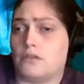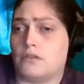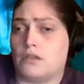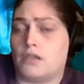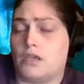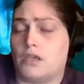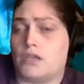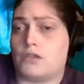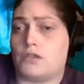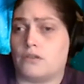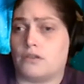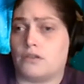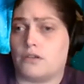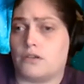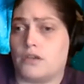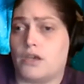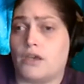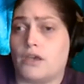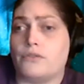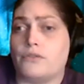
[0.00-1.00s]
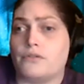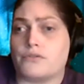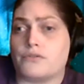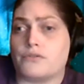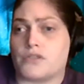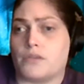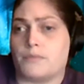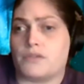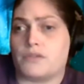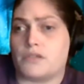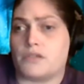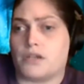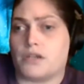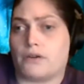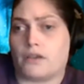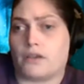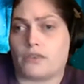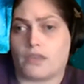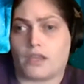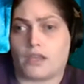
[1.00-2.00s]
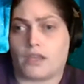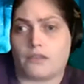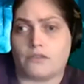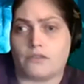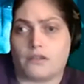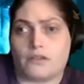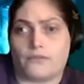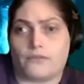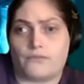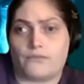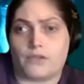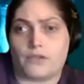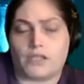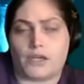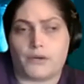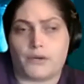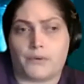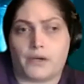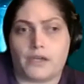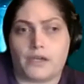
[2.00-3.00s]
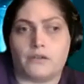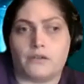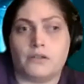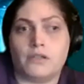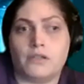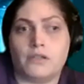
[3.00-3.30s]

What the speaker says: in the other cemetery that I've done a video at,